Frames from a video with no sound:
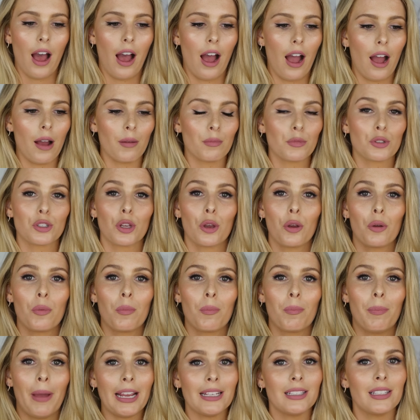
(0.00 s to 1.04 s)
So
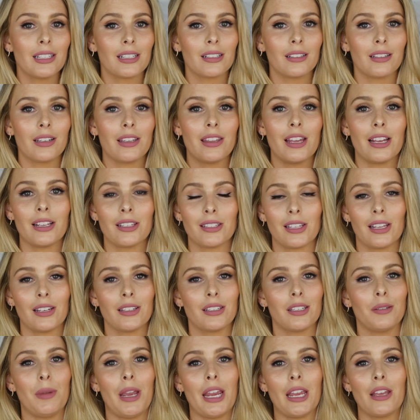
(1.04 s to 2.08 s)
basically they're
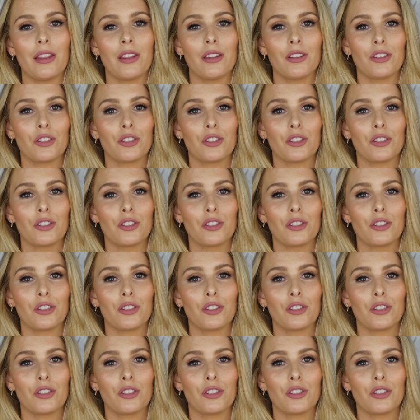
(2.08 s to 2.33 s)
sent to me